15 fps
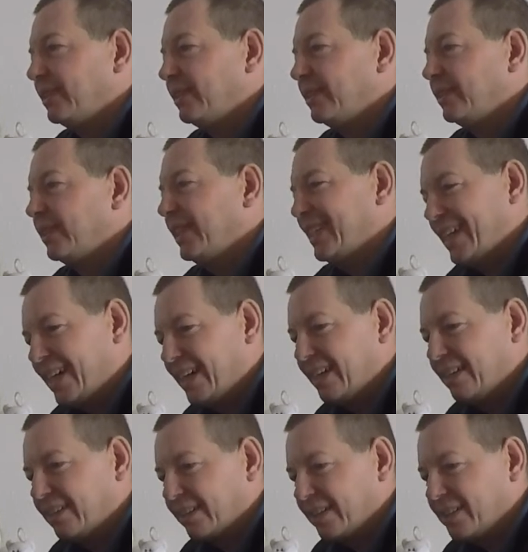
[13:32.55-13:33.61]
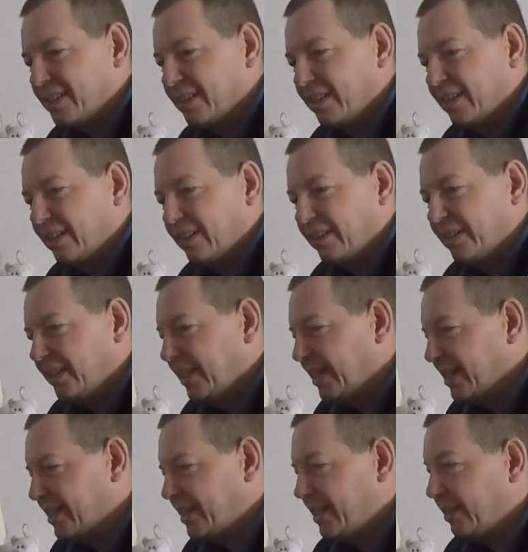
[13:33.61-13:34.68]
it's hand luggage, and
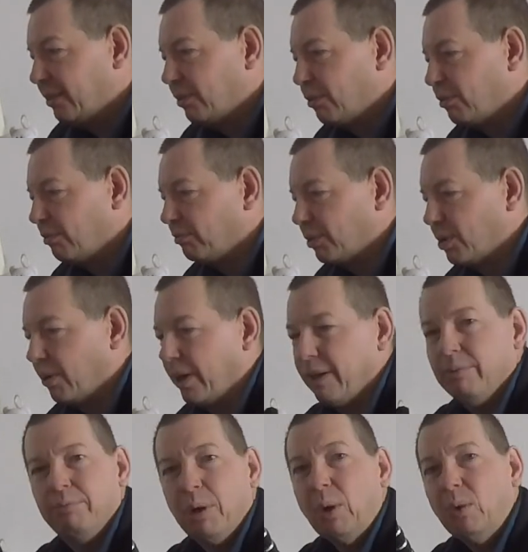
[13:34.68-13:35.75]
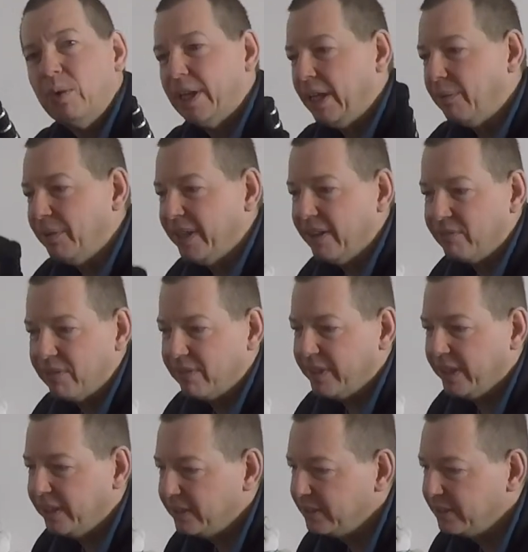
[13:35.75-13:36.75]
it's still quite bulky with everything.